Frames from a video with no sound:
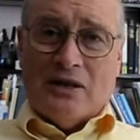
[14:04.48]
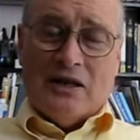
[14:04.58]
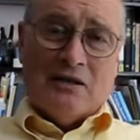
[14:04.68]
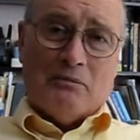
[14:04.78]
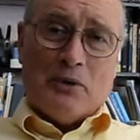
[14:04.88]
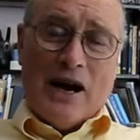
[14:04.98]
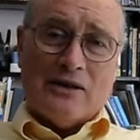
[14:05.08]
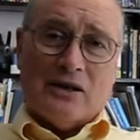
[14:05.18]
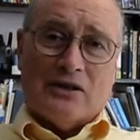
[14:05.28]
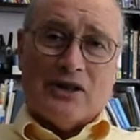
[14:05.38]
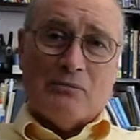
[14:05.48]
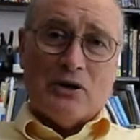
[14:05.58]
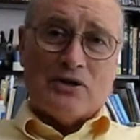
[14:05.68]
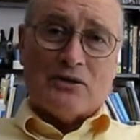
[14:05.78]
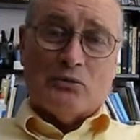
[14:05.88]
in practical
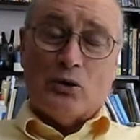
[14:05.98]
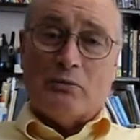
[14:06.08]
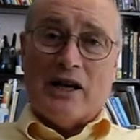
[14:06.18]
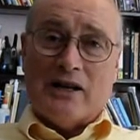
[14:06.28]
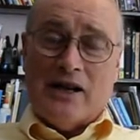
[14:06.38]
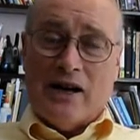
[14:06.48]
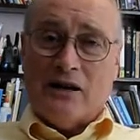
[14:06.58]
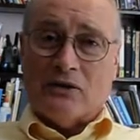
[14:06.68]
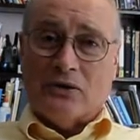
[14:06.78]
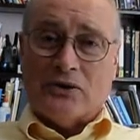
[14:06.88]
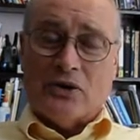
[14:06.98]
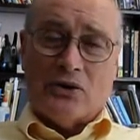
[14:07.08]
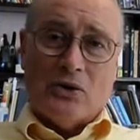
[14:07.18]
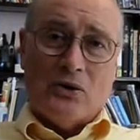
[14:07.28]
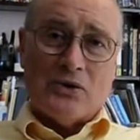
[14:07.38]
numbers will be identical to
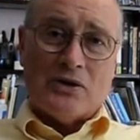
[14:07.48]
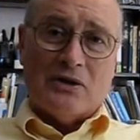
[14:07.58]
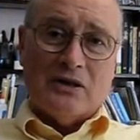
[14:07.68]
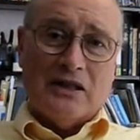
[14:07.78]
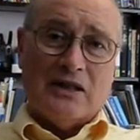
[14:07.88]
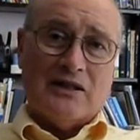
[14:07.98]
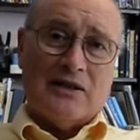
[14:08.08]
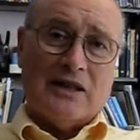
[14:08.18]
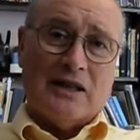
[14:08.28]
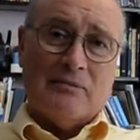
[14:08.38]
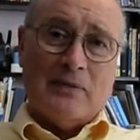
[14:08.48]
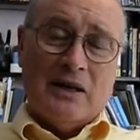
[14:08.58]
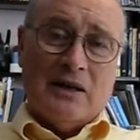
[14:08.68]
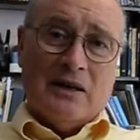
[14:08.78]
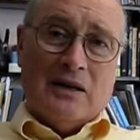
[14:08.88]
those in
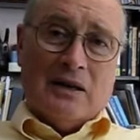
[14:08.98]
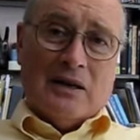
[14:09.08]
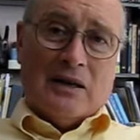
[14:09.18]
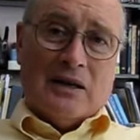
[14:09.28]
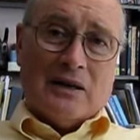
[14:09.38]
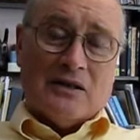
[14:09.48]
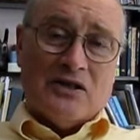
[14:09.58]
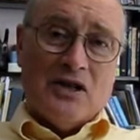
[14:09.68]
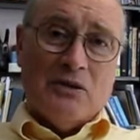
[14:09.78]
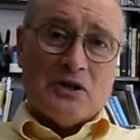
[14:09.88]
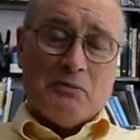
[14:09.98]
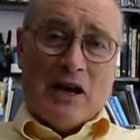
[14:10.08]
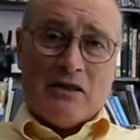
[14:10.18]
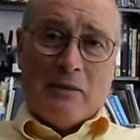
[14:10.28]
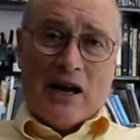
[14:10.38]
continuous
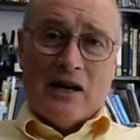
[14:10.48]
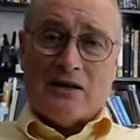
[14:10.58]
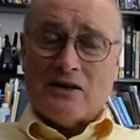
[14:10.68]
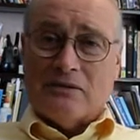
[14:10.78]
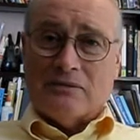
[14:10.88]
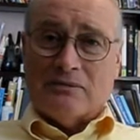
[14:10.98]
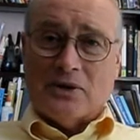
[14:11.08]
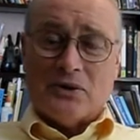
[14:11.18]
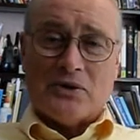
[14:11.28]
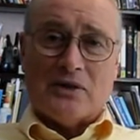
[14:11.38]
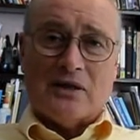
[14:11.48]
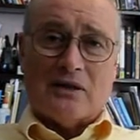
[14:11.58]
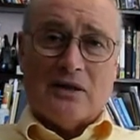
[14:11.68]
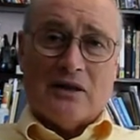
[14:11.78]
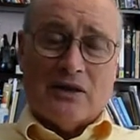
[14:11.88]
mathematics, those
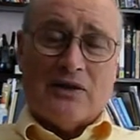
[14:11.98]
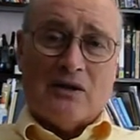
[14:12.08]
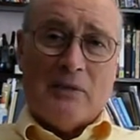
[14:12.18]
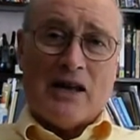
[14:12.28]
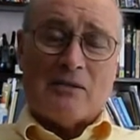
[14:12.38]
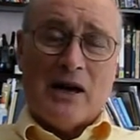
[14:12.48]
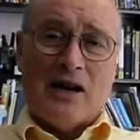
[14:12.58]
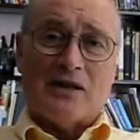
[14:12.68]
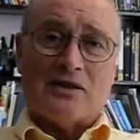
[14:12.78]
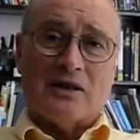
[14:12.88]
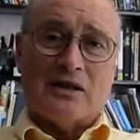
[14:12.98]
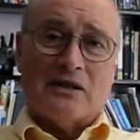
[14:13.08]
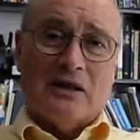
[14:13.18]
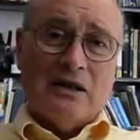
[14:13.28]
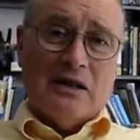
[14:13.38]
that the mathematics that
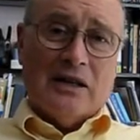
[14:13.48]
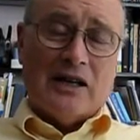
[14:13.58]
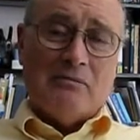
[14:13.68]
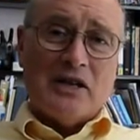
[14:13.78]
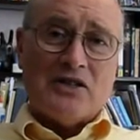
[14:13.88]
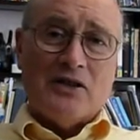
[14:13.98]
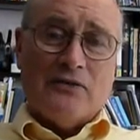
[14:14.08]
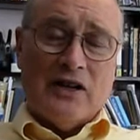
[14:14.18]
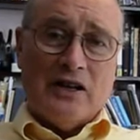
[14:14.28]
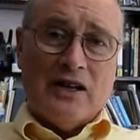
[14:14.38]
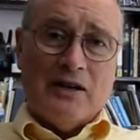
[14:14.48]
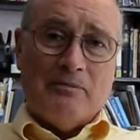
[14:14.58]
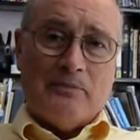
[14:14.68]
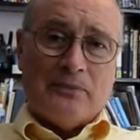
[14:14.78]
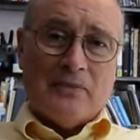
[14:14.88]
admits infinity,
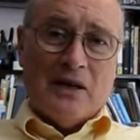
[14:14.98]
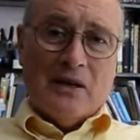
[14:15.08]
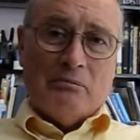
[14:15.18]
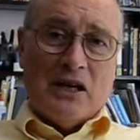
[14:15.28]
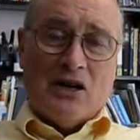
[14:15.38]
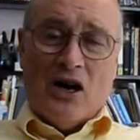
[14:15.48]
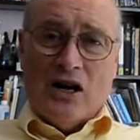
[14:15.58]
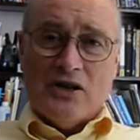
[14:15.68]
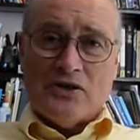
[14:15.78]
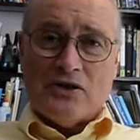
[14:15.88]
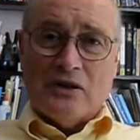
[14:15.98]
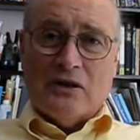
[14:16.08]
because